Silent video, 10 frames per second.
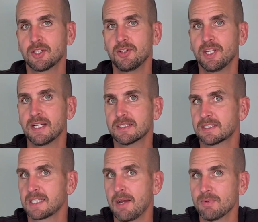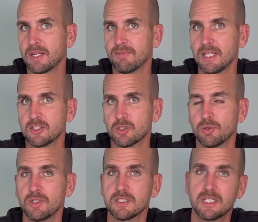it going, you guys? It's Scott with Everyday
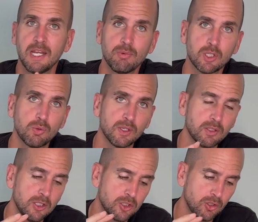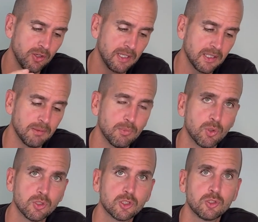Solar, and today I want to quickly show you how to get
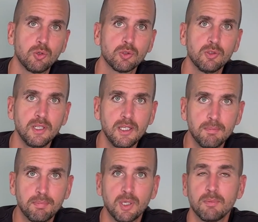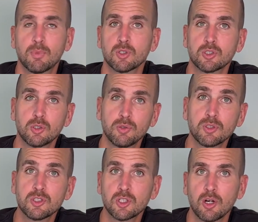more solar input, more solar
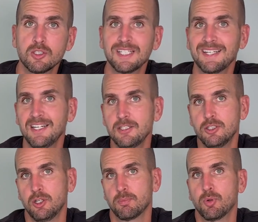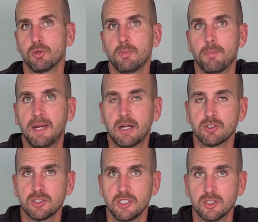charging into your portable power
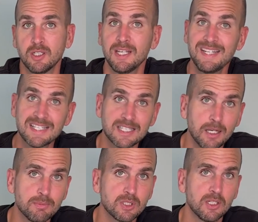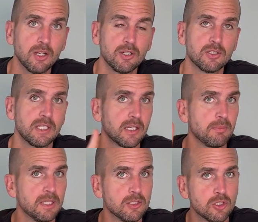station. In some scenarios, that could
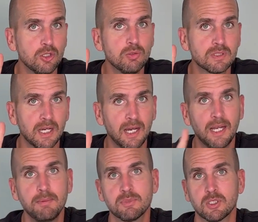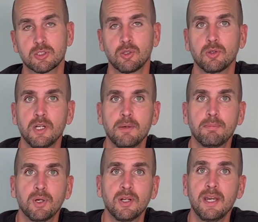be 2 times the solar input